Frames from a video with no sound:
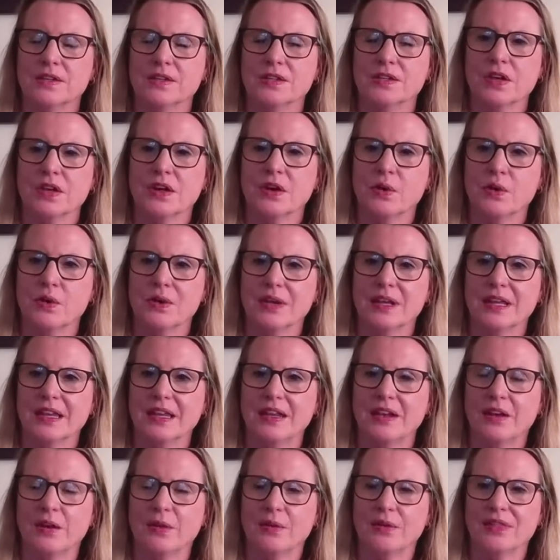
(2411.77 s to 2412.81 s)
So,
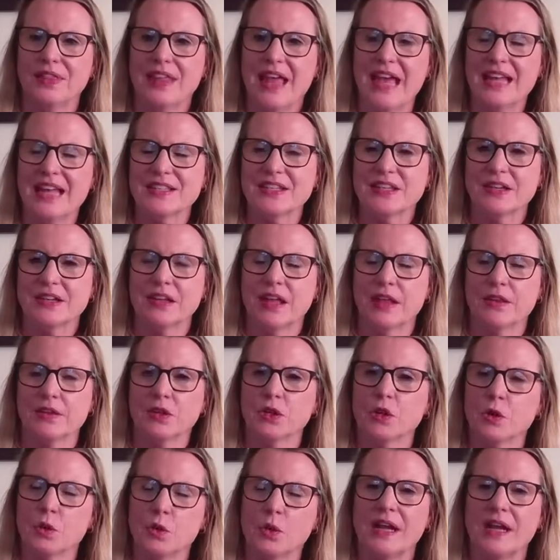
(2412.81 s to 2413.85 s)
that's
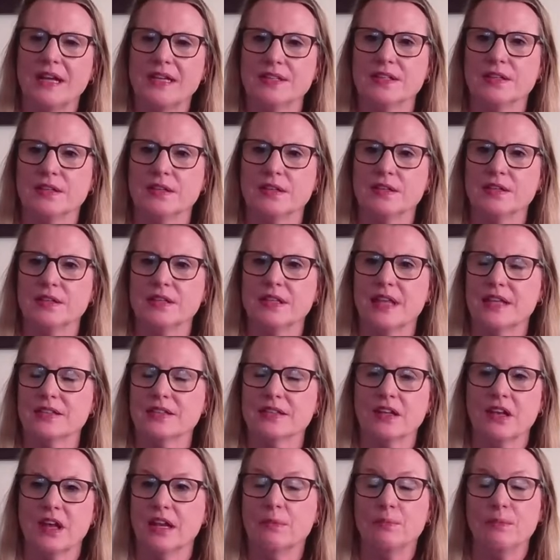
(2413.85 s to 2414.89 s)
another crisis
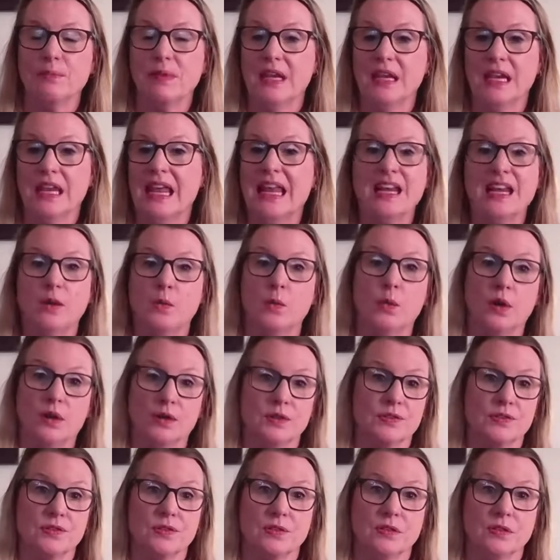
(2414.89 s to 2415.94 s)
that's going to be getting
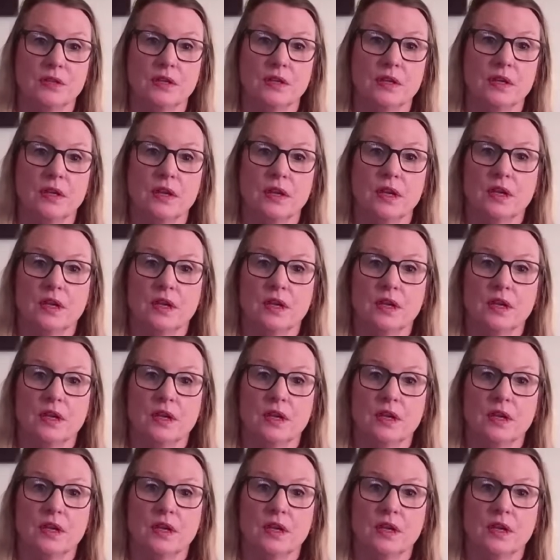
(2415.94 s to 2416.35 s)
worse